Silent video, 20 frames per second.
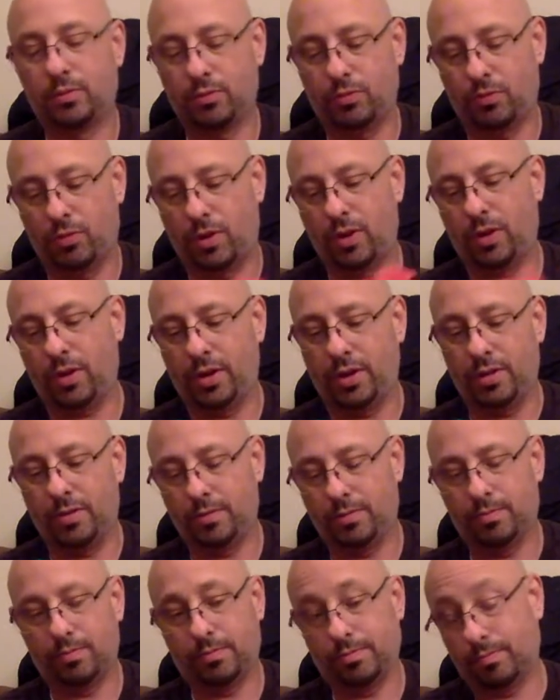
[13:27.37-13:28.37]
really
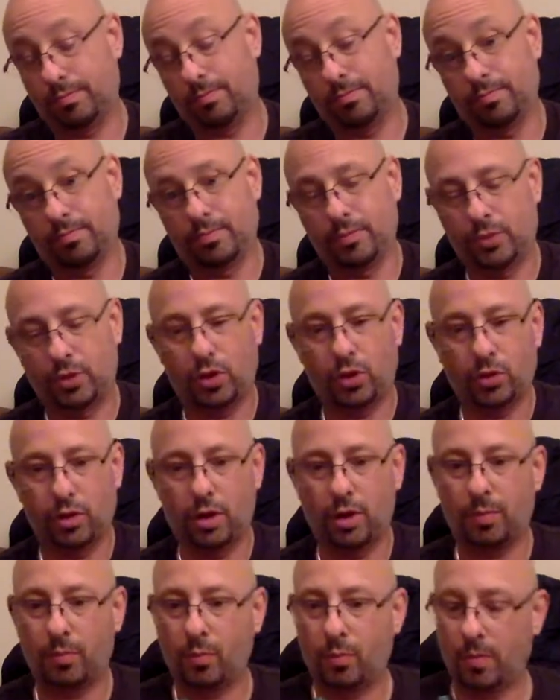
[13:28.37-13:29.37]
turned it
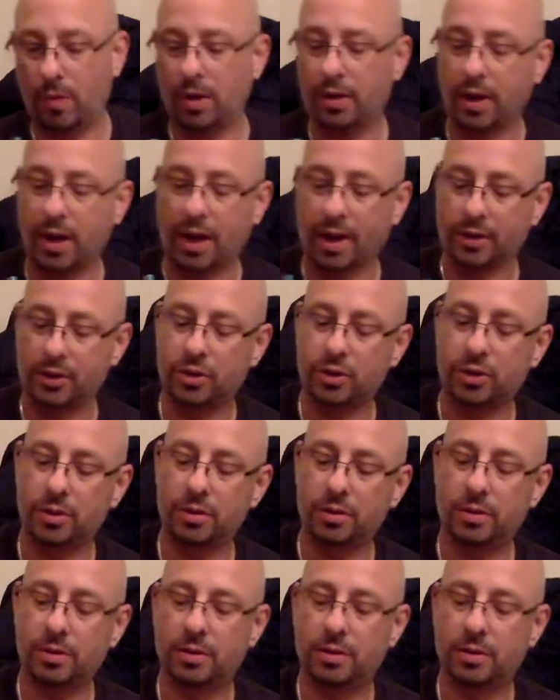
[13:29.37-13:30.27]
up a notch.